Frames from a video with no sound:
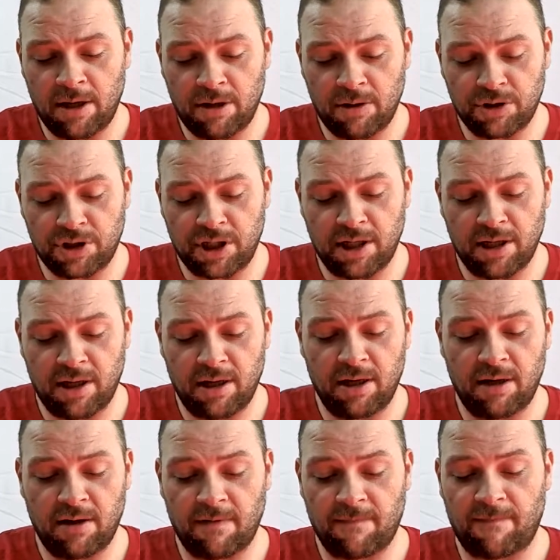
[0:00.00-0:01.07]
She
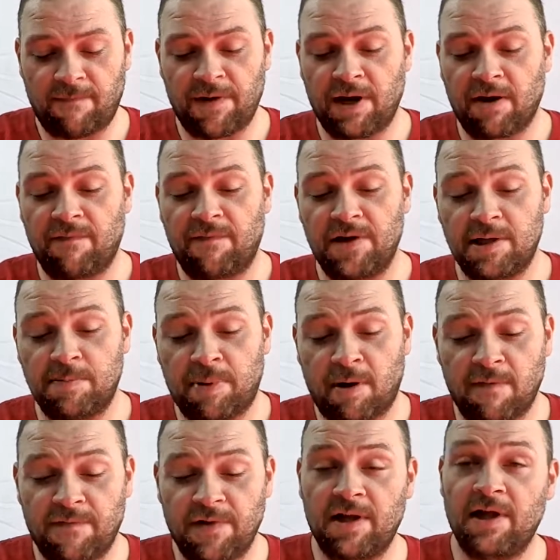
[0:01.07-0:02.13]
finger fits
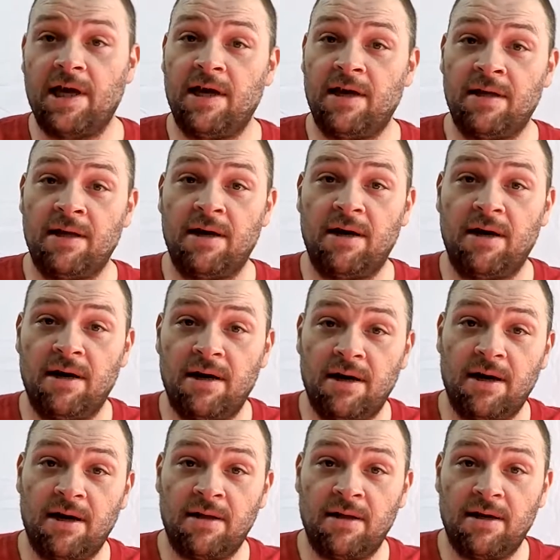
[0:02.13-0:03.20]
perfectly in
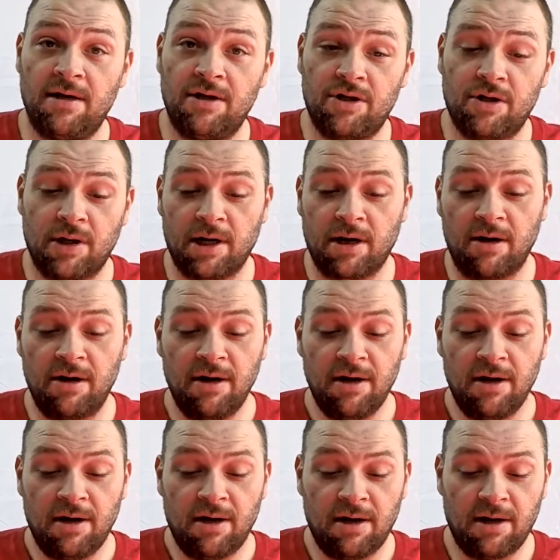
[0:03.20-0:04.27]
the trigger.
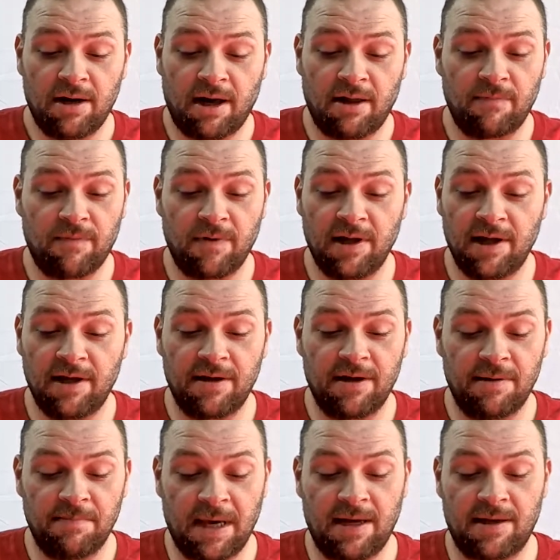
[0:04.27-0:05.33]

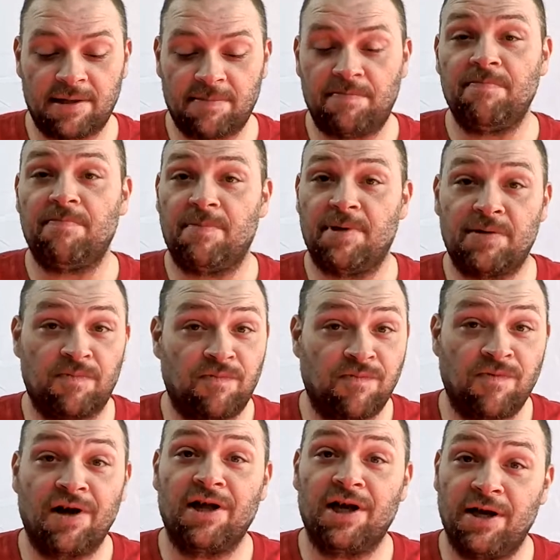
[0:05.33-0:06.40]
Really, man, it's
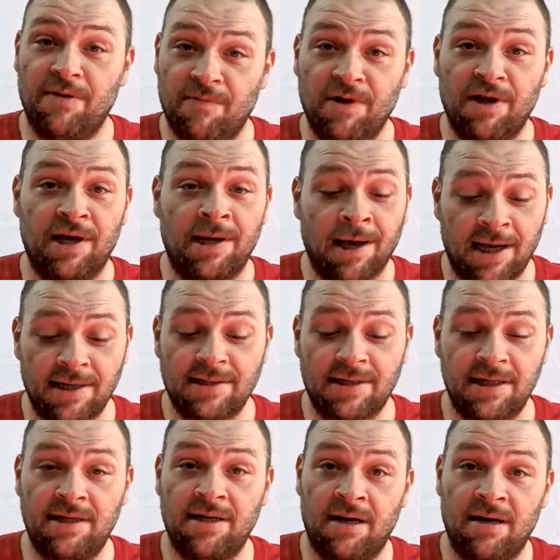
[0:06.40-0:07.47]
really
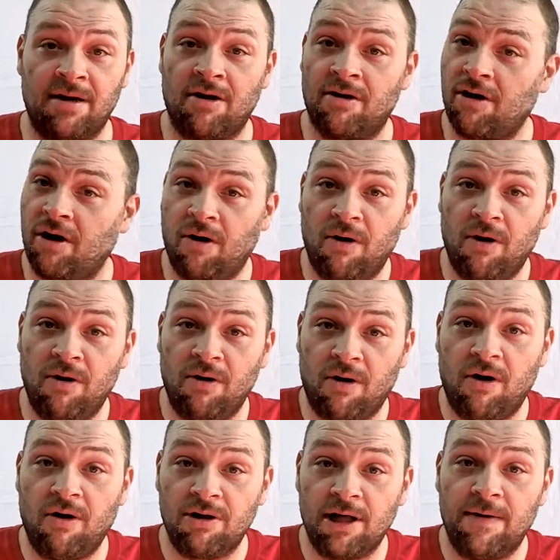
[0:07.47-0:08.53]
nicely done on
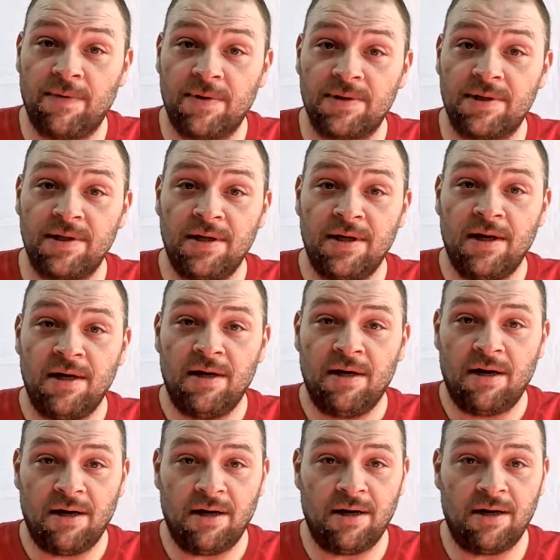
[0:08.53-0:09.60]
all levels.
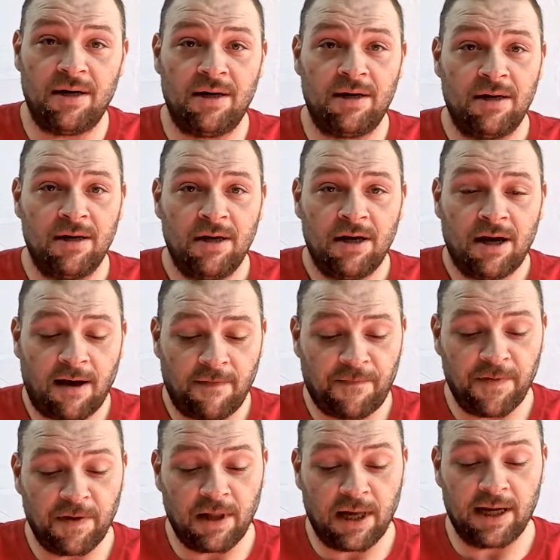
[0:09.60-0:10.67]
I
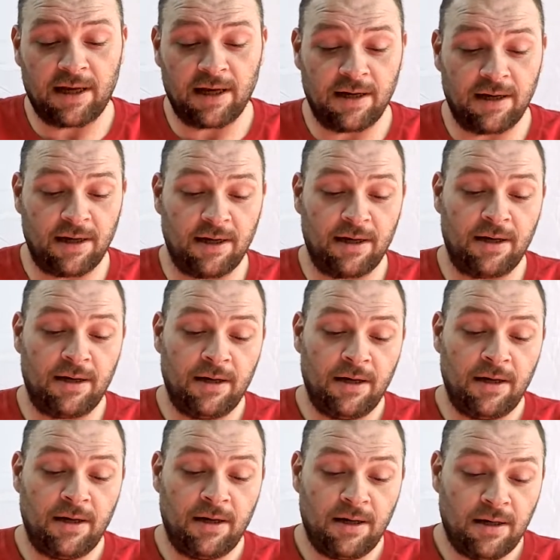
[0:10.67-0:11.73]
feel like
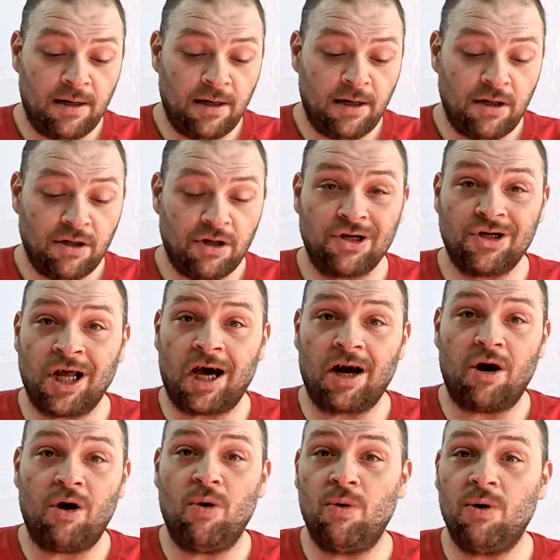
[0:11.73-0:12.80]
there's not a
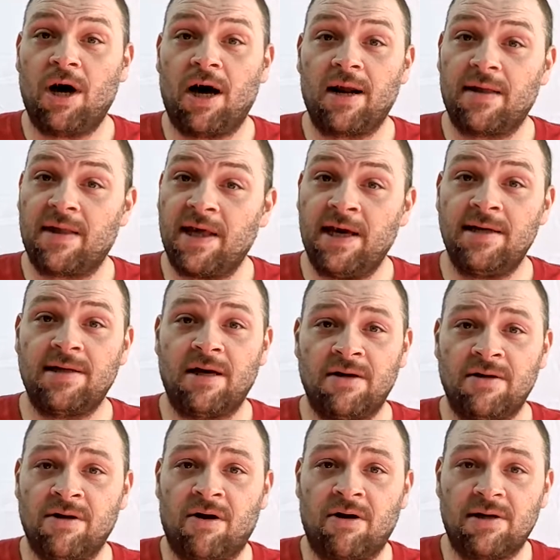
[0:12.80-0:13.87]
whole lot of things other
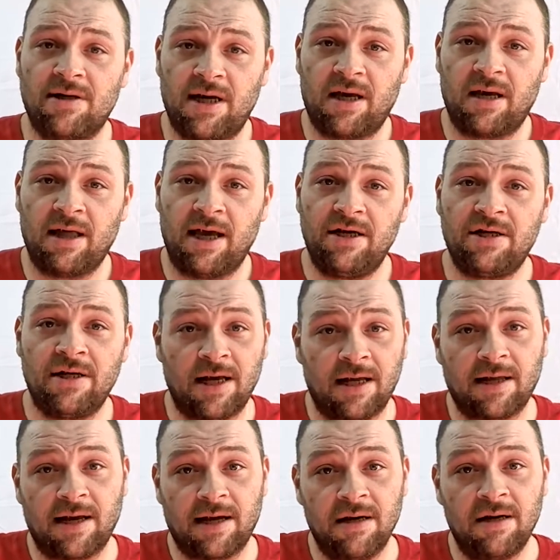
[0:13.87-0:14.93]
than the articulation that
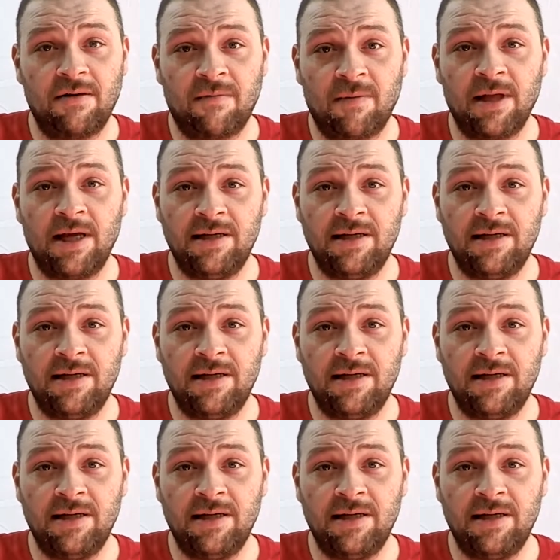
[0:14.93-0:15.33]
they could have really